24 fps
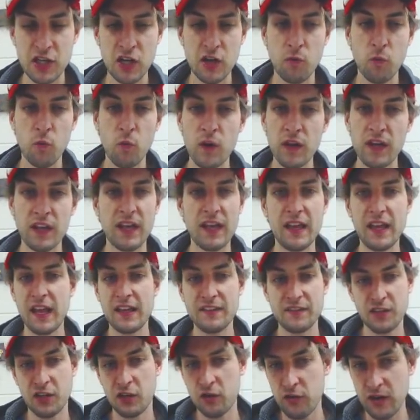I'm not sure
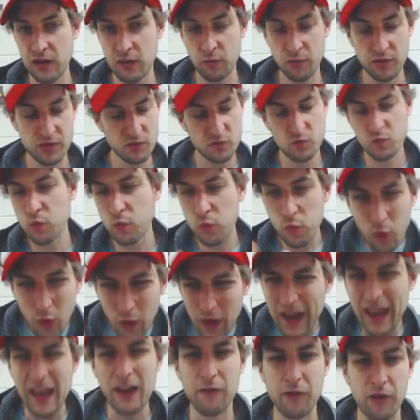you get the crit, which,
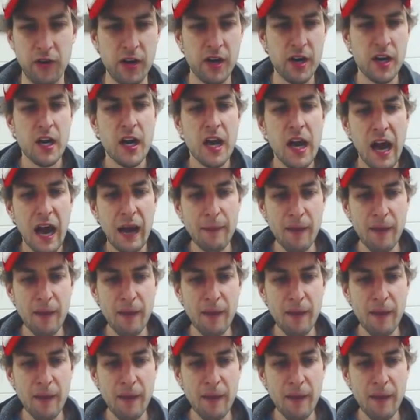whatever.